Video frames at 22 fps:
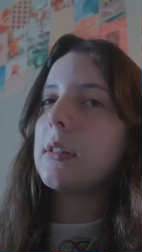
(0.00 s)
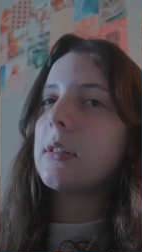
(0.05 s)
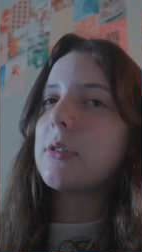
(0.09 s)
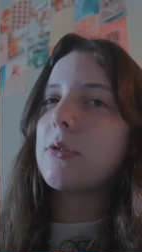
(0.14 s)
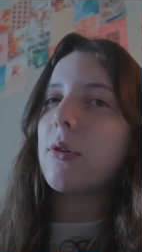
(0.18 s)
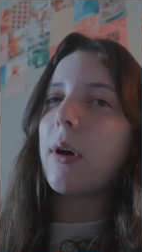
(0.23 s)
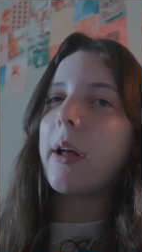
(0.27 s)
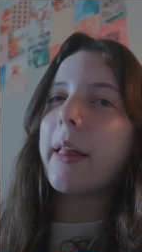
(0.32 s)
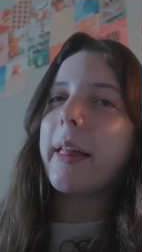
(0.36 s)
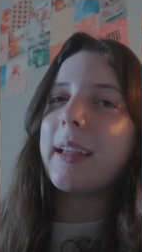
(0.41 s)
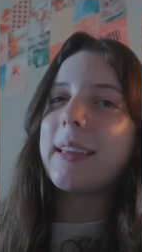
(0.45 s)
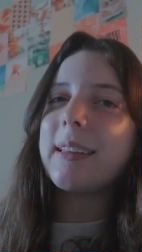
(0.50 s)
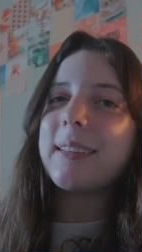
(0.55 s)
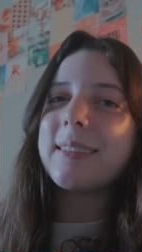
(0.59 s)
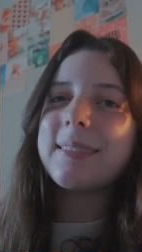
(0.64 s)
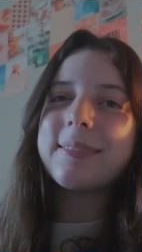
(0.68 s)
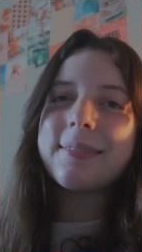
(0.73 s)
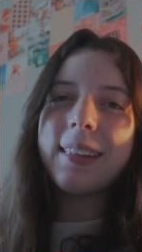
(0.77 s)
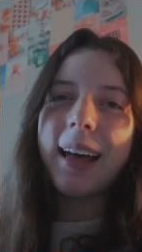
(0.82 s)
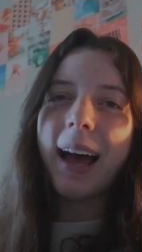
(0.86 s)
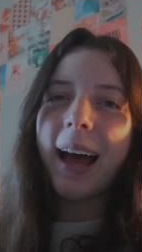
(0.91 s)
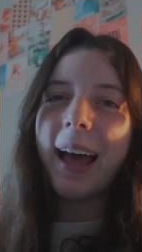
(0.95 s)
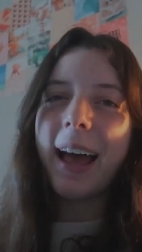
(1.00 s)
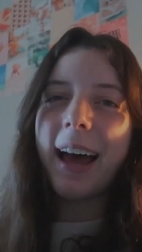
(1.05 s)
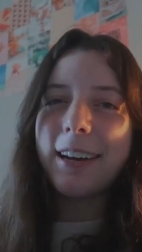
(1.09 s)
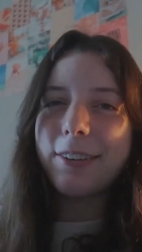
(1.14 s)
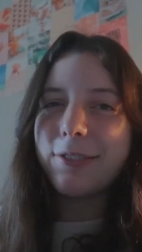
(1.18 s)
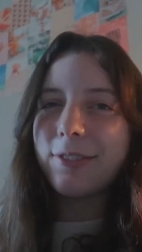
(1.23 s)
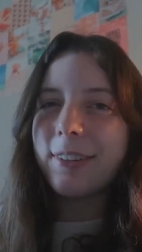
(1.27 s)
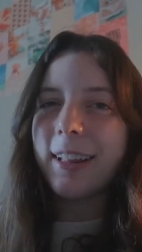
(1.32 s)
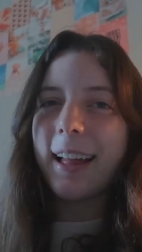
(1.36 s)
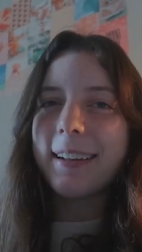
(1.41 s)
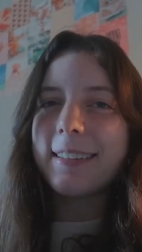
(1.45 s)
So I like, I had
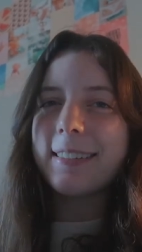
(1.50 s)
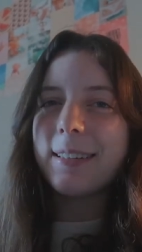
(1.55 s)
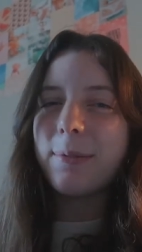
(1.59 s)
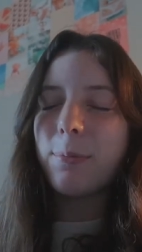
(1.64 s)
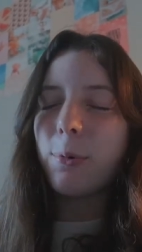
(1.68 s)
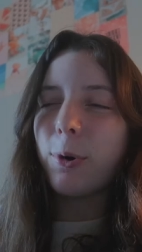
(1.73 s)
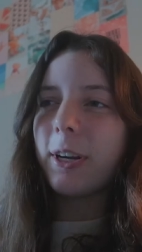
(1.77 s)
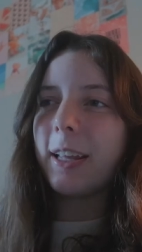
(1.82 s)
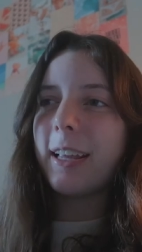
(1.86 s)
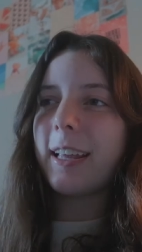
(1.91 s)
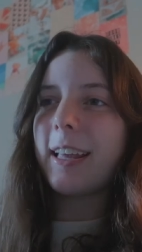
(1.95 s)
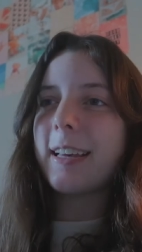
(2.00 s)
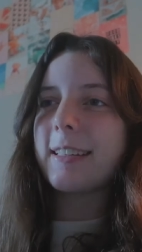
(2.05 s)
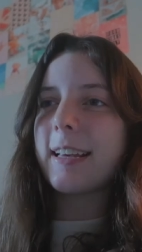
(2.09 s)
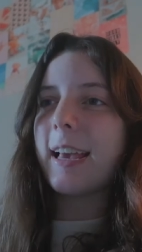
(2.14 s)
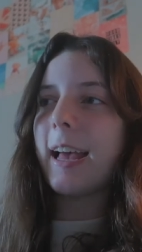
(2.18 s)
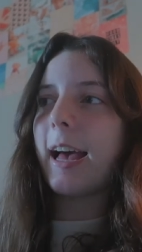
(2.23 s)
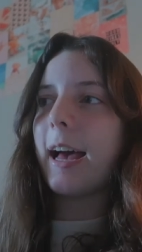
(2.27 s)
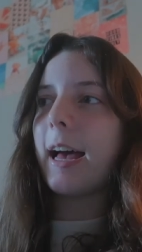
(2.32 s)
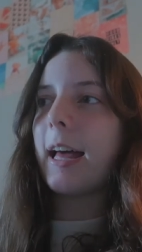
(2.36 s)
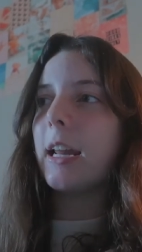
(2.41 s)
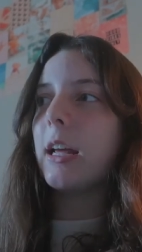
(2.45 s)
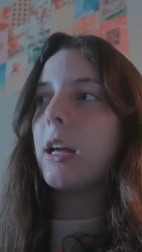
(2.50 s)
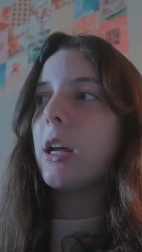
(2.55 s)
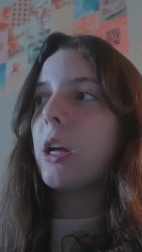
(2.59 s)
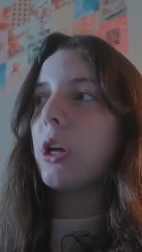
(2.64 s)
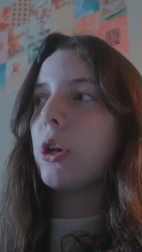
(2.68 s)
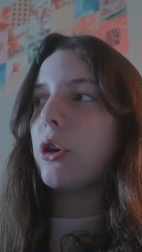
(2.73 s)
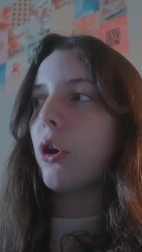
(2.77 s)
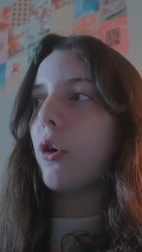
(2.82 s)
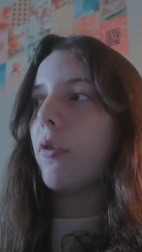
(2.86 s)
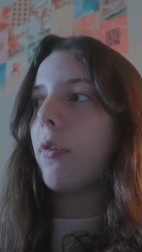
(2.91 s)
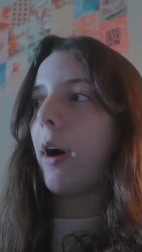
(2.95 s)
a relaxing morning because I had
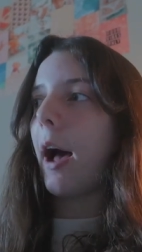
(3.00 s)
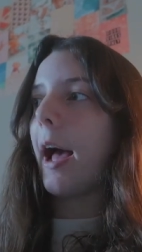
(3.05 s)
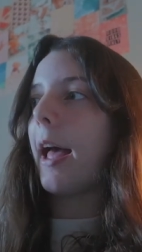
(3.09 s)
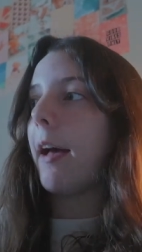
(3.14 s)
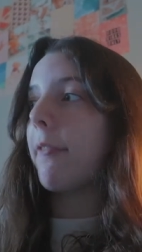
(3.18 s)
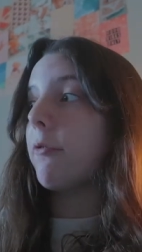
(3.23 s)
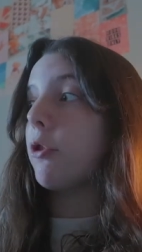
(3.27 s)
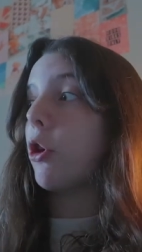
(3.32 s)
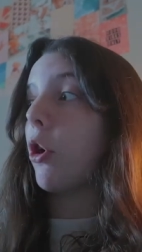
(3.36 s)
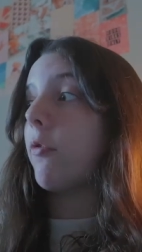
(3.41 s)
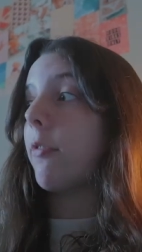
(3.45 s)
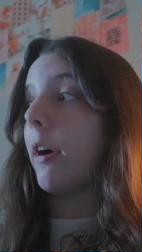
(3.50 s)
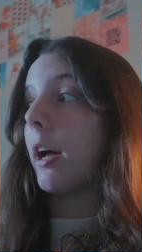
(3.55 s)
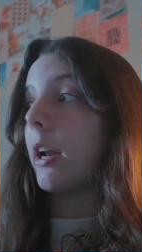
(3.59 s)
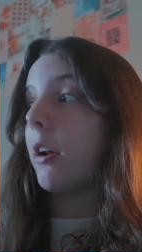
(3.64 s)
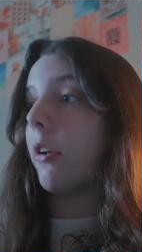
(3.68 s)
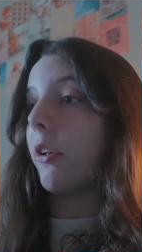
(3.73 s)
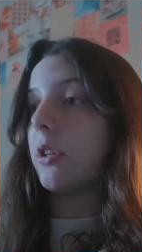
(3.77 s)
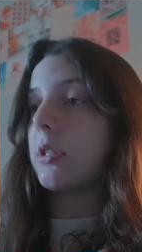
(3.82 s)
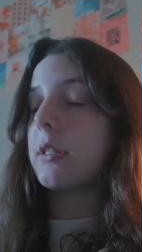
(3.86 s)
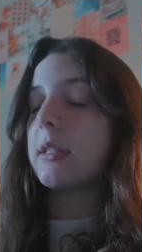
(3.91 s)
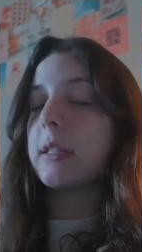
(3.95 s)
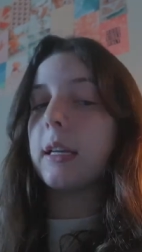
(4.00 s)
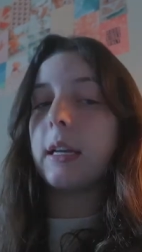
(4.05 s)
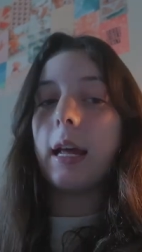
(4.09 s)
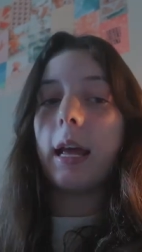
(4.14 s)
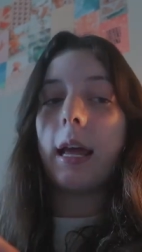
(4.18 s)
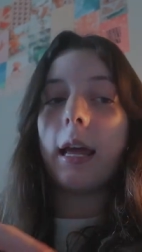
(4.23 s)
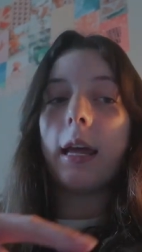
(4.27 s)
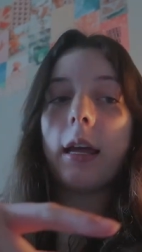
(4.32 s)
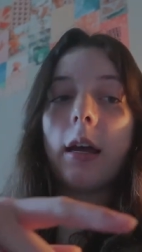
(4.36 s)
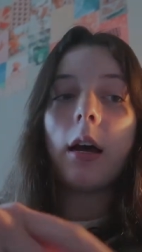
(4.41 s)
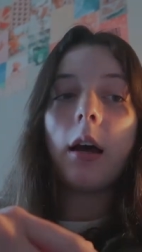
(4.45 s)
no, I have no finals
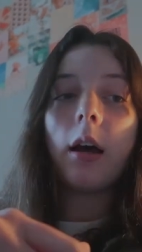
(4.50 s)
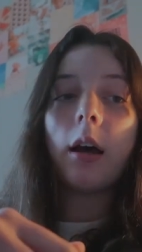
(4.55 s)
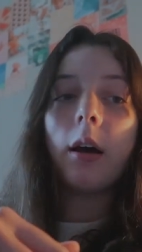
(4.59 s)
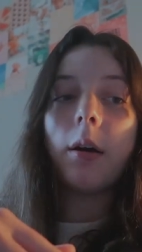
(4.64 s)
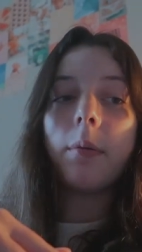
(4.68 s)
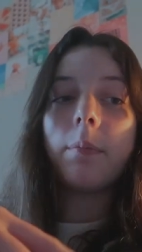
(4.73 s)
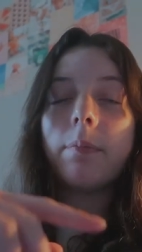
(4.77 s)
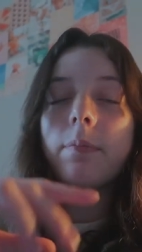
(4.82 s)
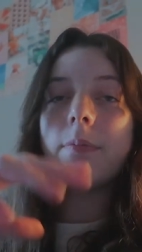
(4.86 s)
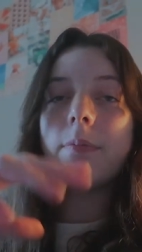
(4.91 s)
today. Um,